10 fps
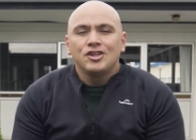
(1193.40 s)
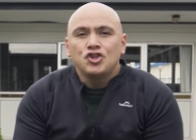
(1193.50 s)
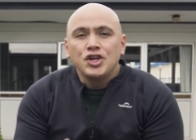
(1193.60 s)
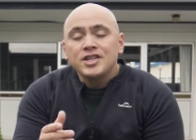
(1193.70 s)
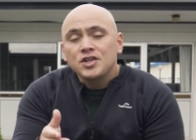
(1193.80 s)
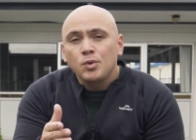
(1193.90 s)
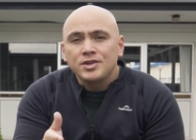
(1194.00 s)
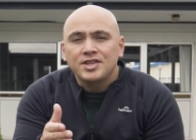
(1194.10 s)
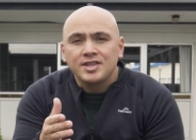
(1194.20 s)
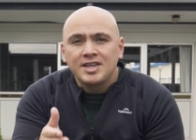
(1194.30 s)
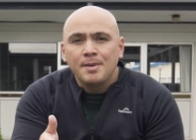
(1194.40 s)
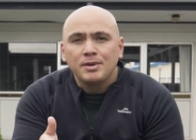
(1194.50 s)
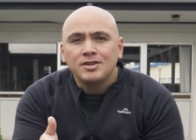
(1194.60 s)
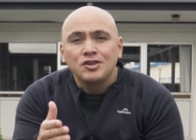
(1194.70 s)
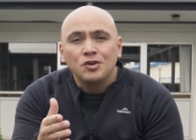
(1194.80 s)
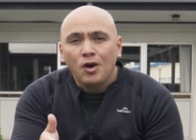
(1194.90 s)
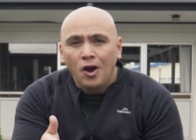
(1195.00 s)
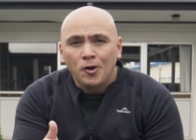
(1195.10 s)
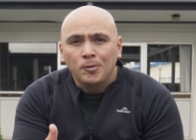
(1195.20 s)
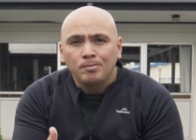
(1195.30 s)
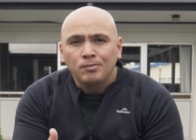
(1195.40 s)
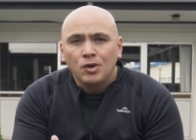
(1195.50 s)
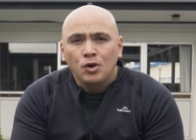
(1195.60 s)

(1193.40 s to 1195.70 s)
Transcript: Jesus wants to step into your home